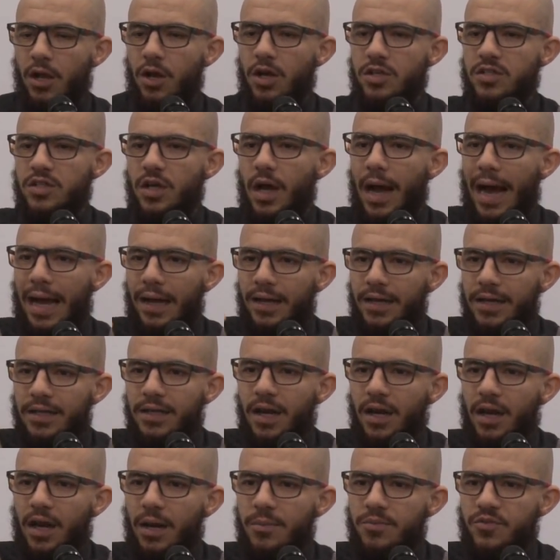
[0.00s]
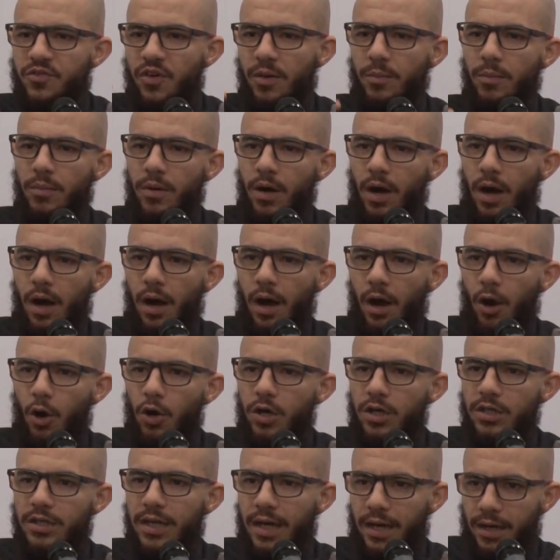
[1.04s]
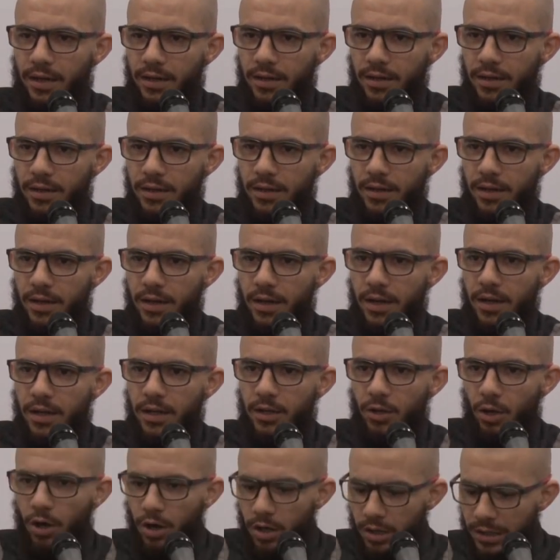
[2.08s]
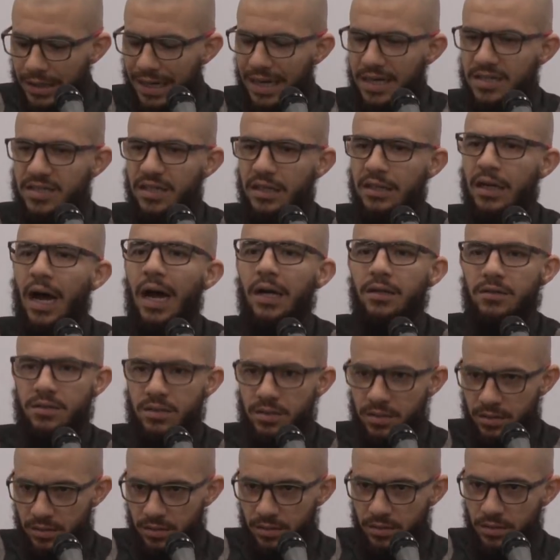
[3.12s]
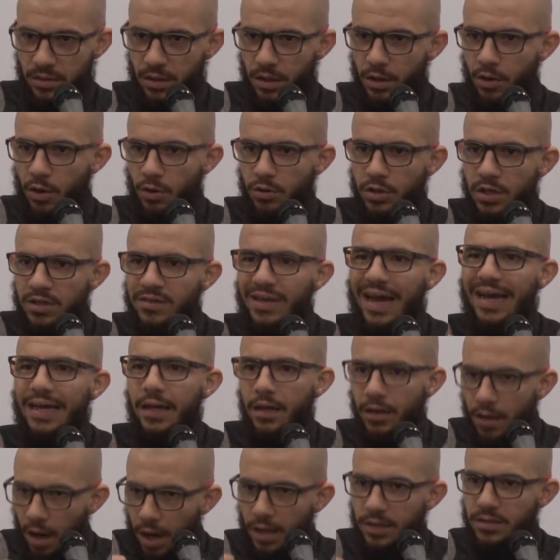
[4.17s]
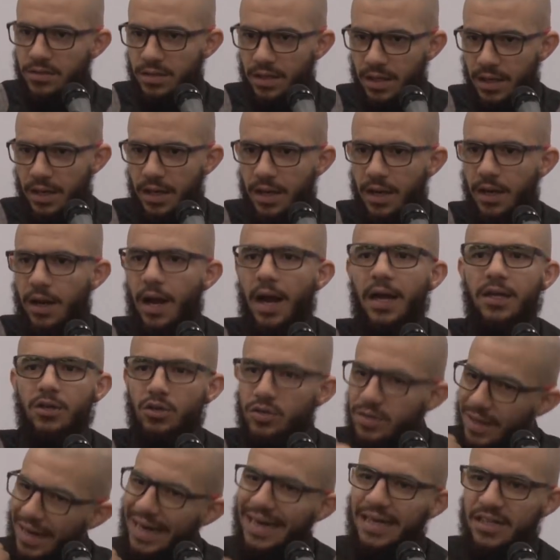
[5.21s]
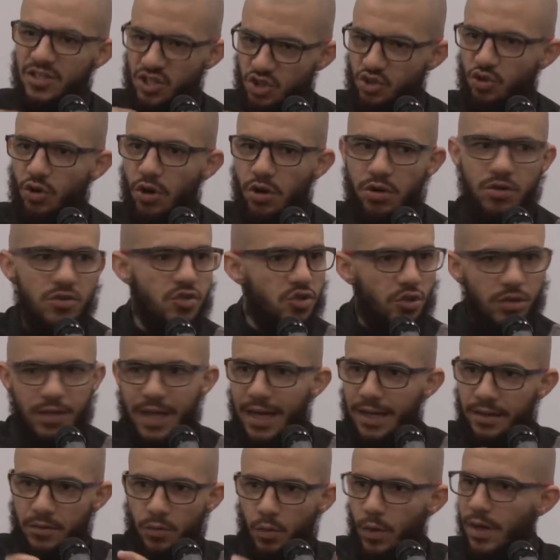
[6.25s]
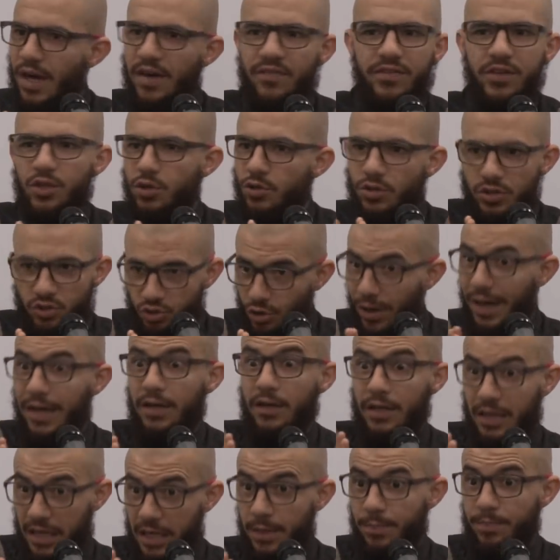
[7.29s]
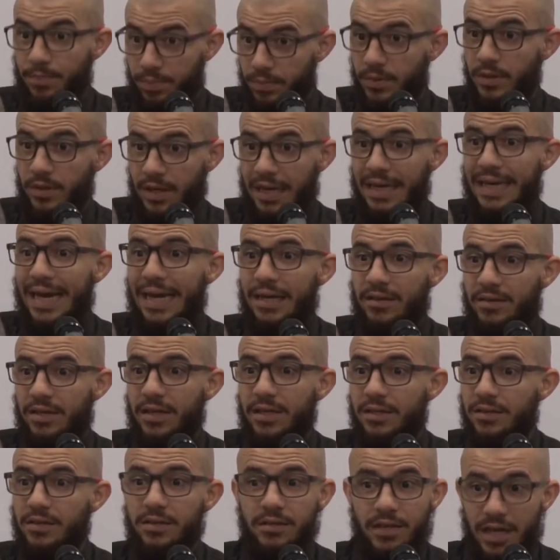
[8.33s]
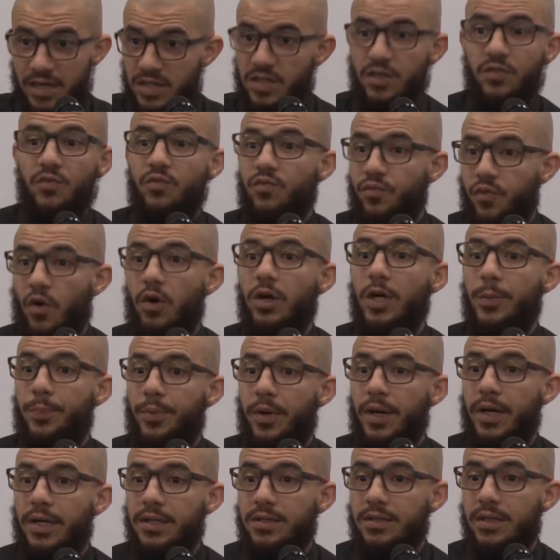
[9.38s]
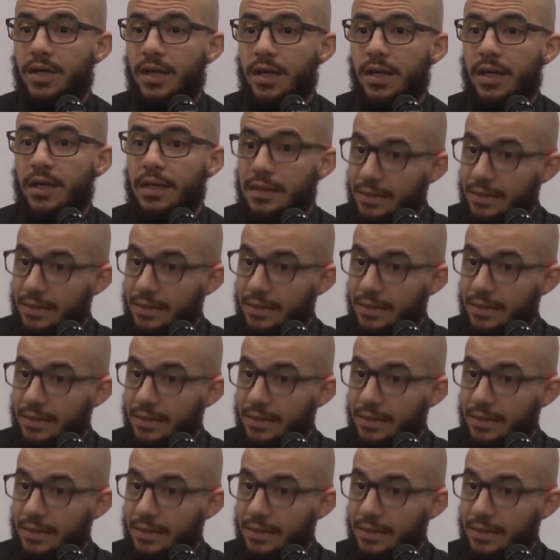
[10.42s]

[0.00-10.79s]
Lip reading: Because aqeedah comes from uqdah. Uqdah is a knot. You know, you tie a knot, and you tie it strong so that whatever you're trying to keep connected doesn't fall apart.